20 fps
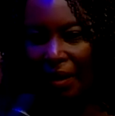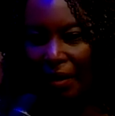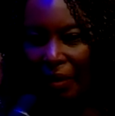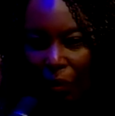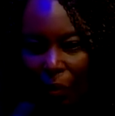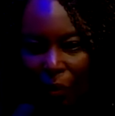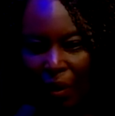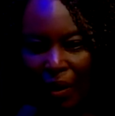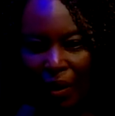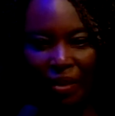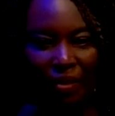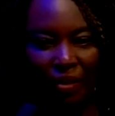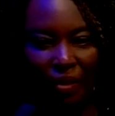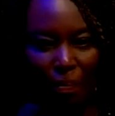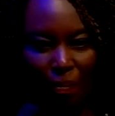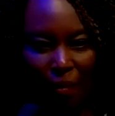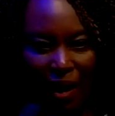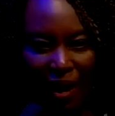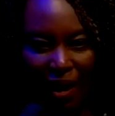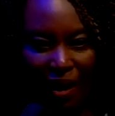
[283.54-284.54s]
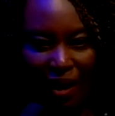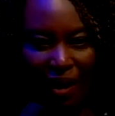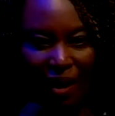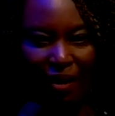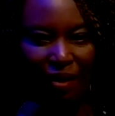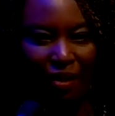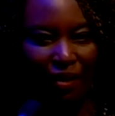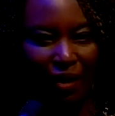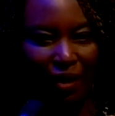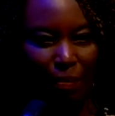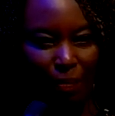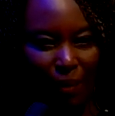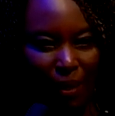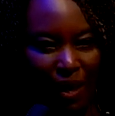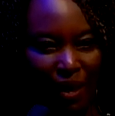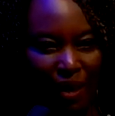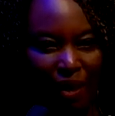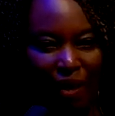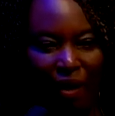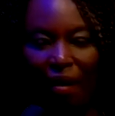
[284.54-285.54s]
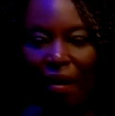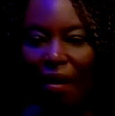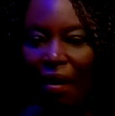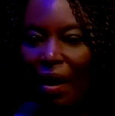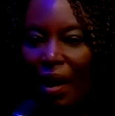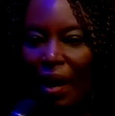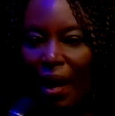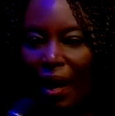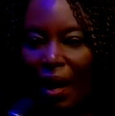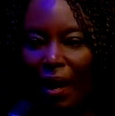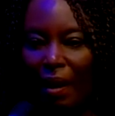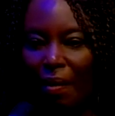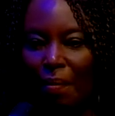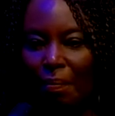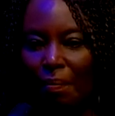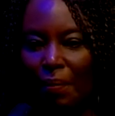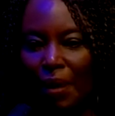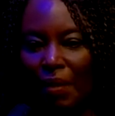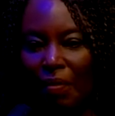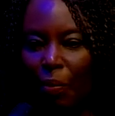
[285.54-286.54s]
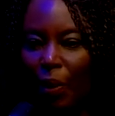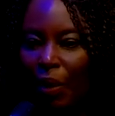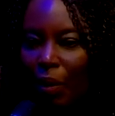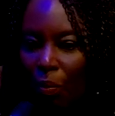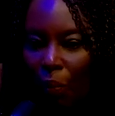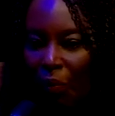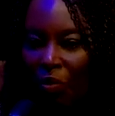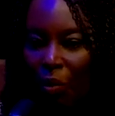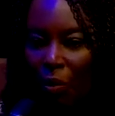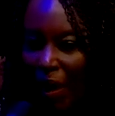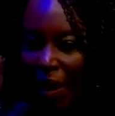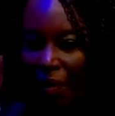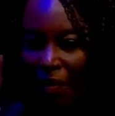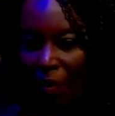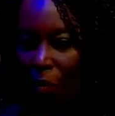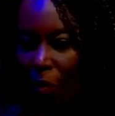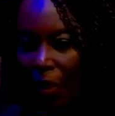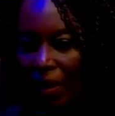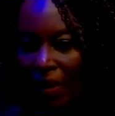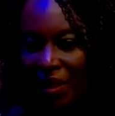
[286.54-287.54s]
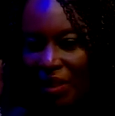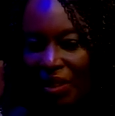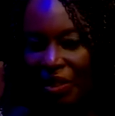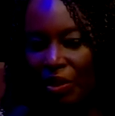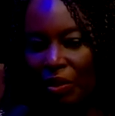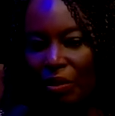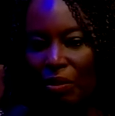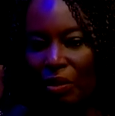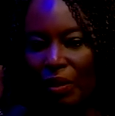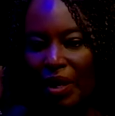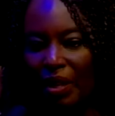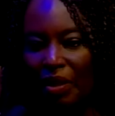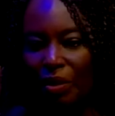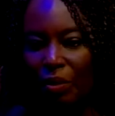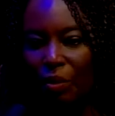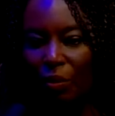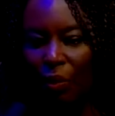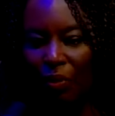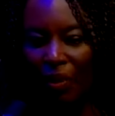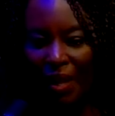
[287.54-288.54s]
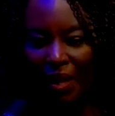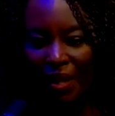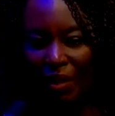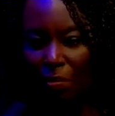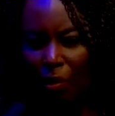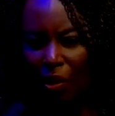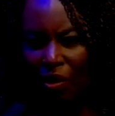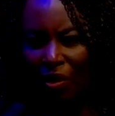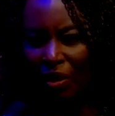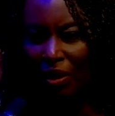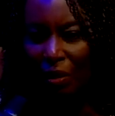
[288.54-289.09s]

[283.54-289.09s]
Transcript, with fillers: the word, the mar, la mer. Um, if we if we ever wanted to look into the etymologies,